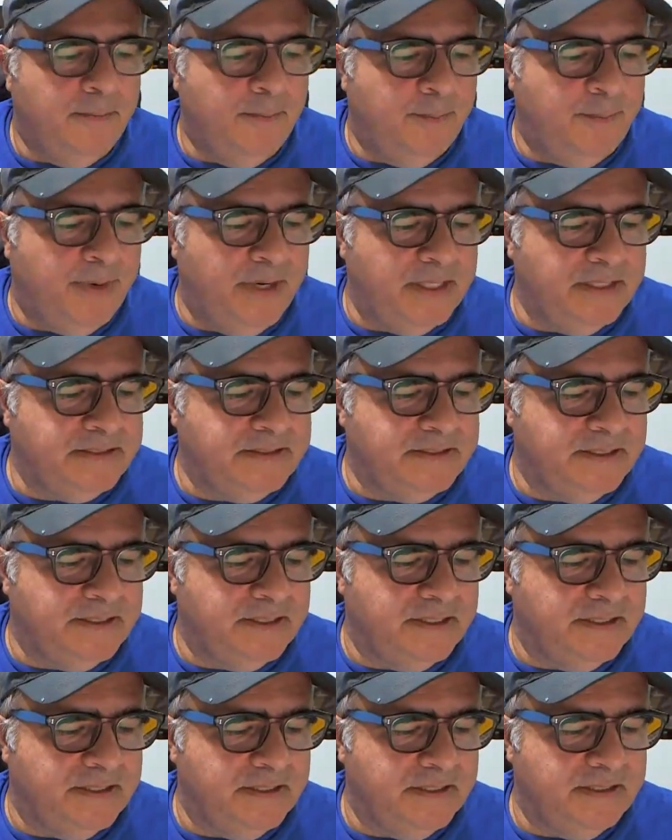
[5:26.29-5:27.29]
but
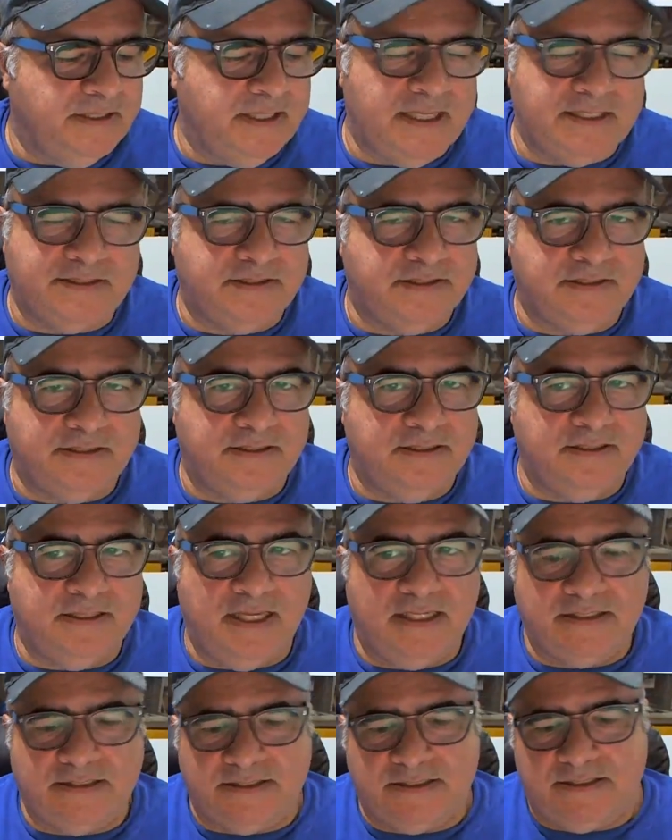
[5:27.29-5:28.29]
that's
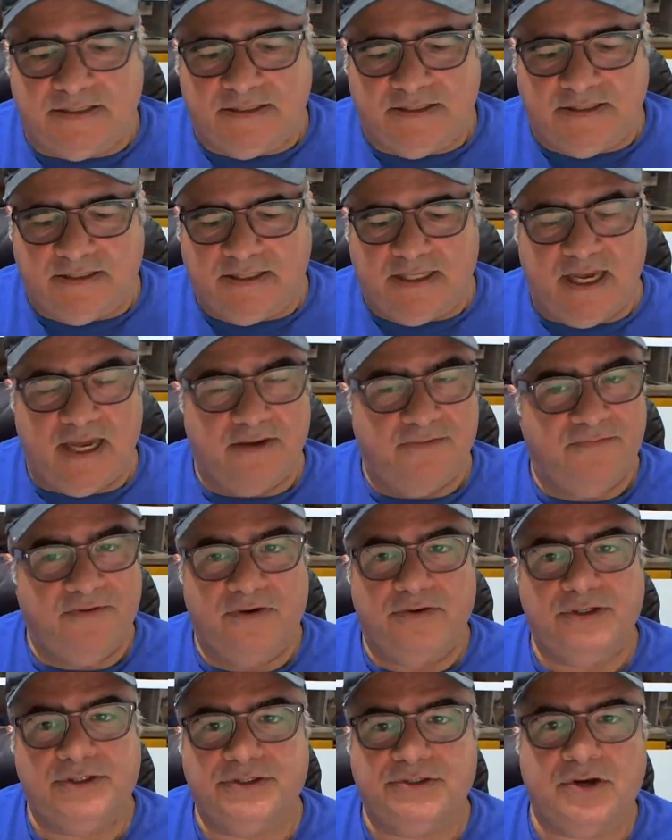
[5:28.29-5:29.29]
got a
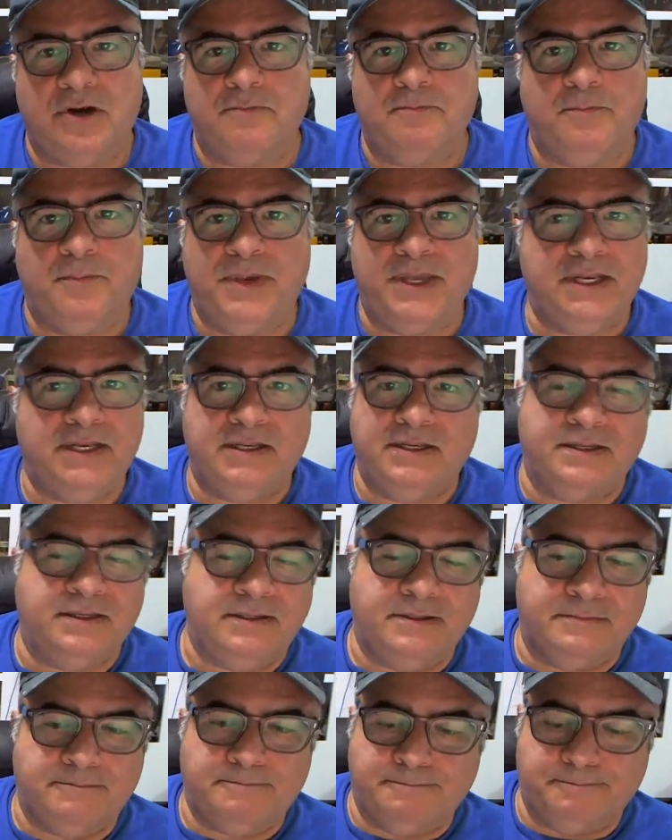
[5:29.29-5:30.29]
very sharp bit
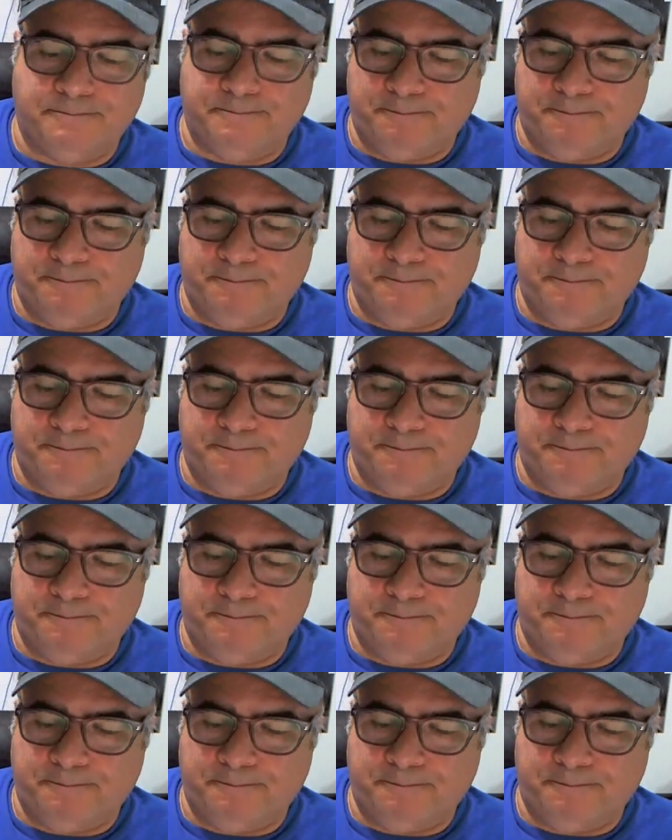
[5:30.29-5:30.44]
and